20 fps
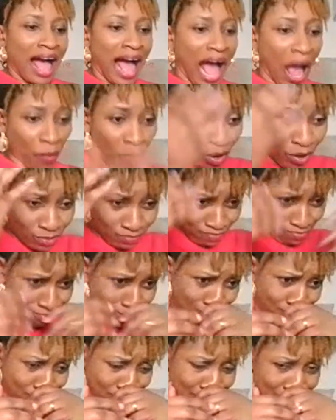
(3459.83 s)
I want
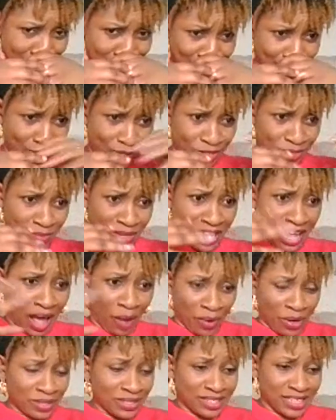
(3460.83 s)

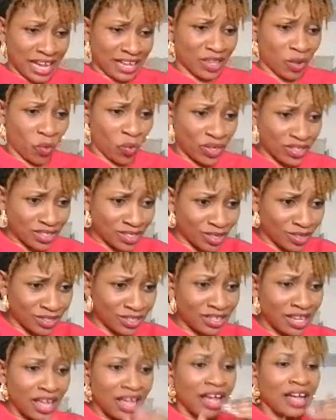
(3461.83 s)
to take the
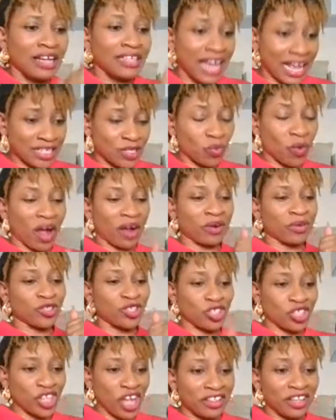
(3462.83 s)
questions. Yes, we're going to
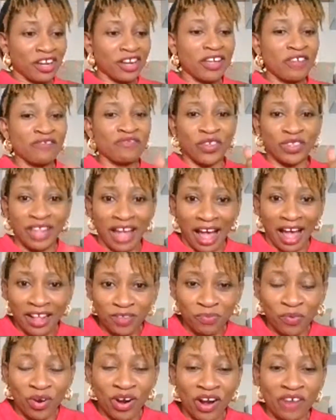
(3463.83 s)
share the link for
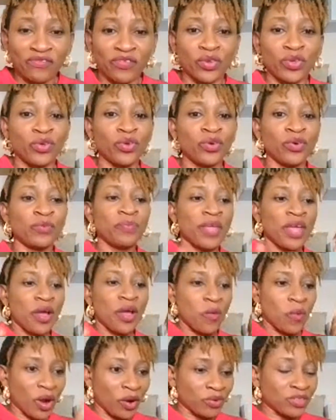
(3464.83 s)
Diaspora for you.
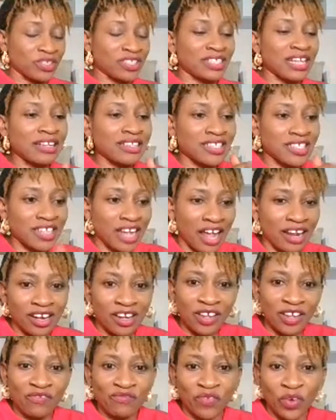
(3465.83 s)
We're going to share a
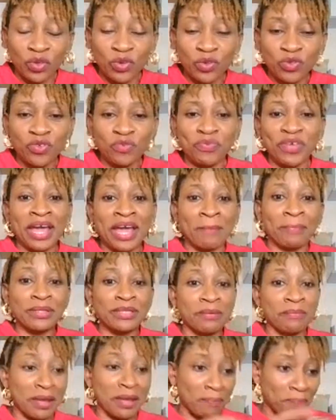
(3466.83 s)
link for you to be able
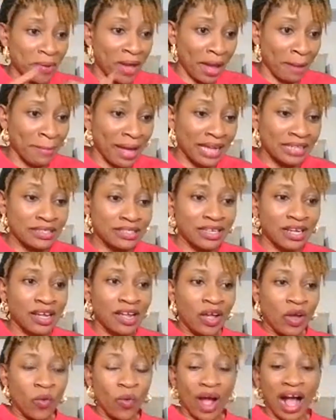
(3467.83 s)
to make payment.
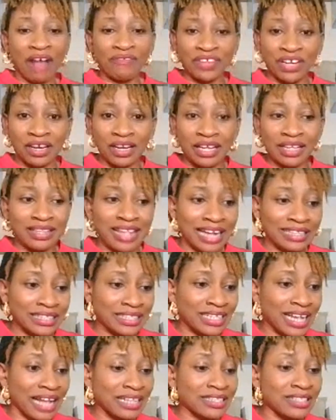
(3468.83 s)
We'll have a link
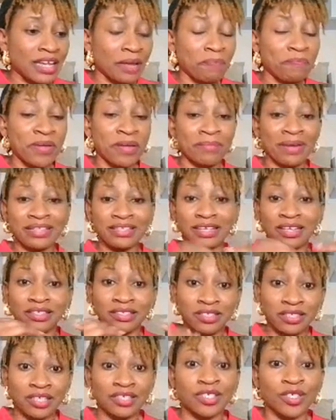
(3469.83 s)
that can take payment in
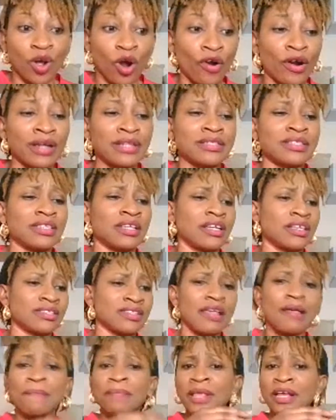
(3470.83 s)
6
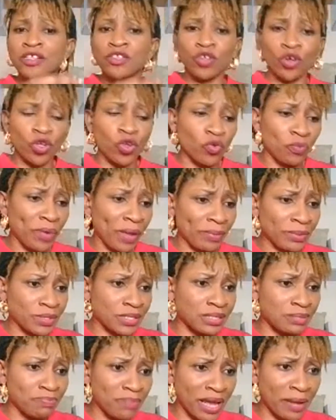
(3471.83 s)
currencies. So you'll be able
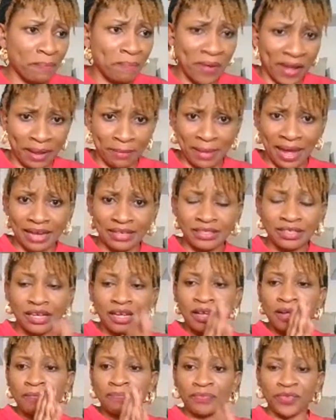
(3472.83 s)
to make payment.
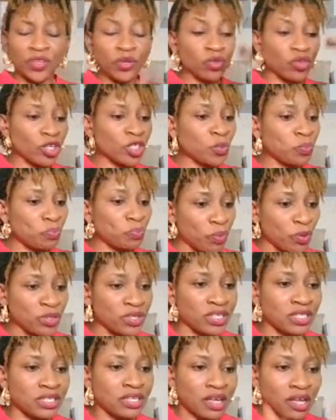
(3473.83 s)
You know, just put